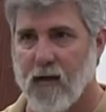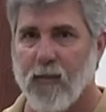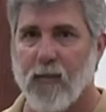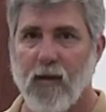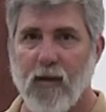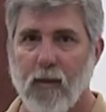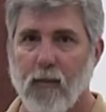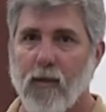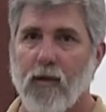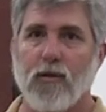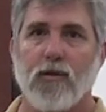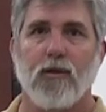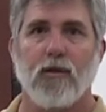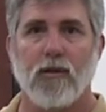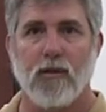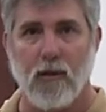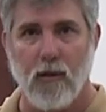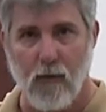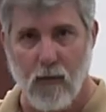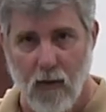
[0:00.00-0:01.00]
up in the
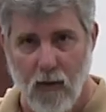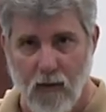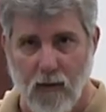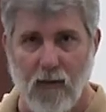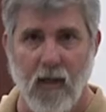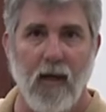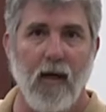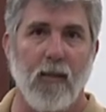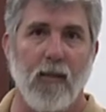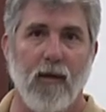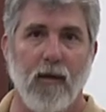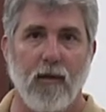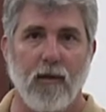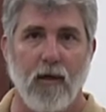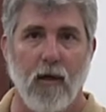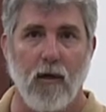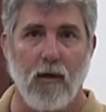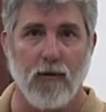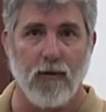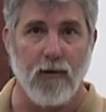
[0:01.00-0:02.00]
bushes, and the ones up in the
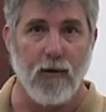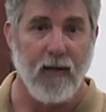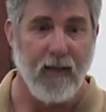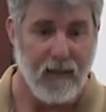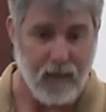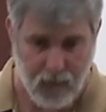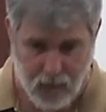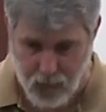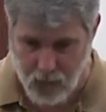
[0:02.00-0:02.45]
tall trees.